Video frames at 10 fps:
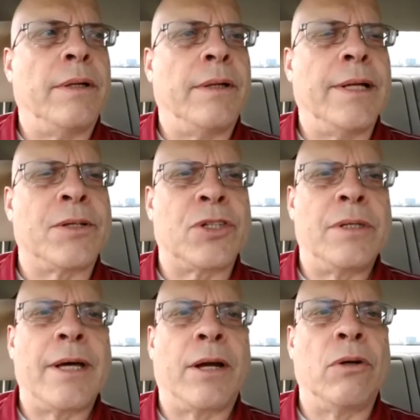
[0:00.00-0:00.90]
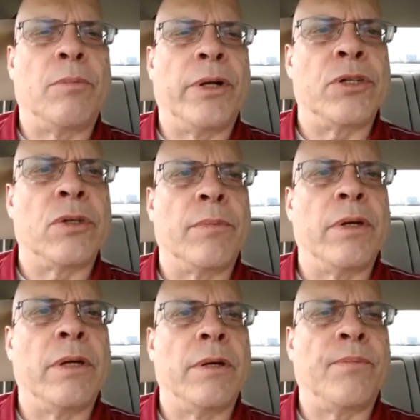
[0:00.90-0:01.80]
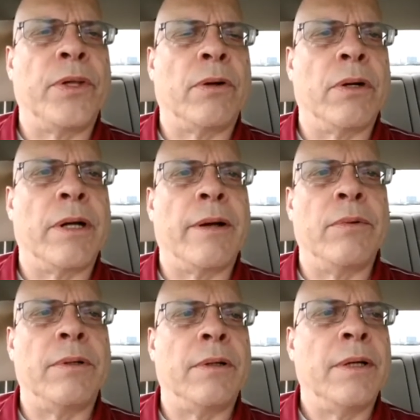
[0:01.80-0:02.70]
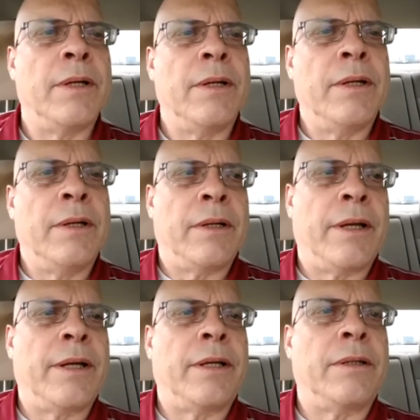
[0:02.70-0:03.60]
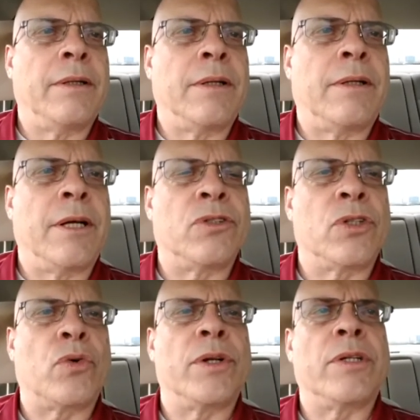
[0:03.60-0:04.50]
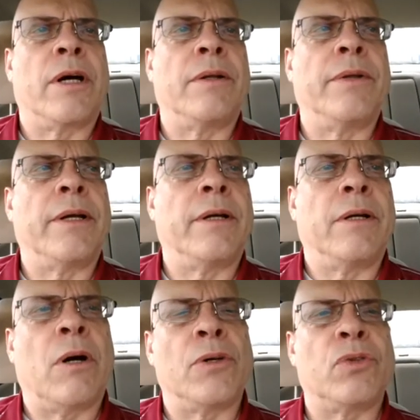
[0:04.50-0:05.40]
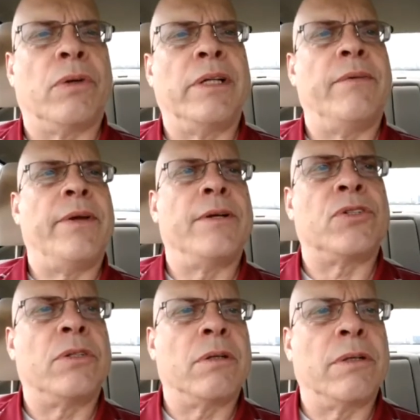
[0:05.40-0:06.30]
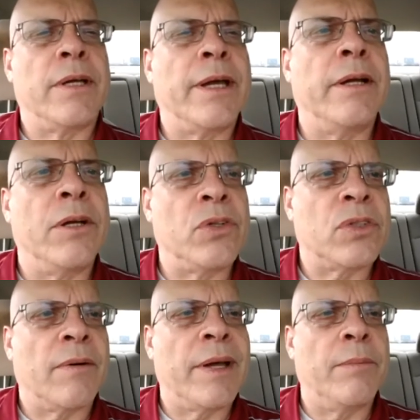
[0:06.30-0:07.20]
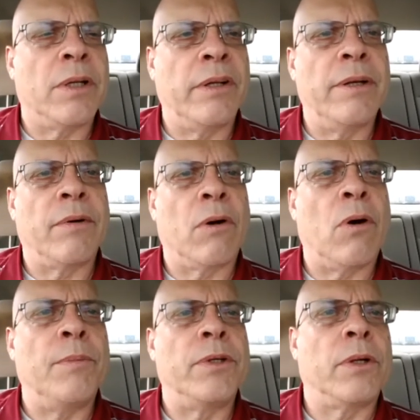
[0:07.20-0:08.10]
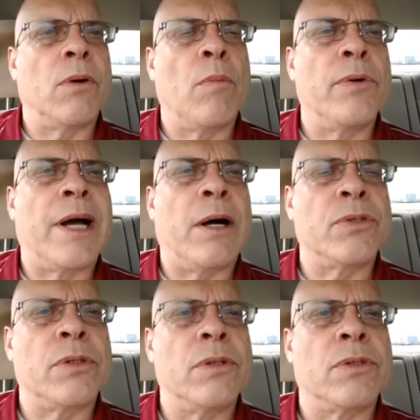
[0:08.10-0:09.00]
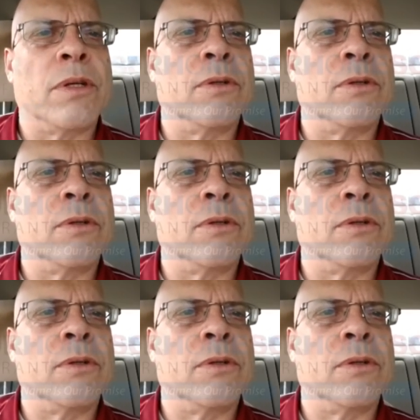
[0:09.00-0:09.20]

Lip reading: that's not a good place to be. It takes the stress out of that. It also alleviates the headaches of having to leave your home during open houses and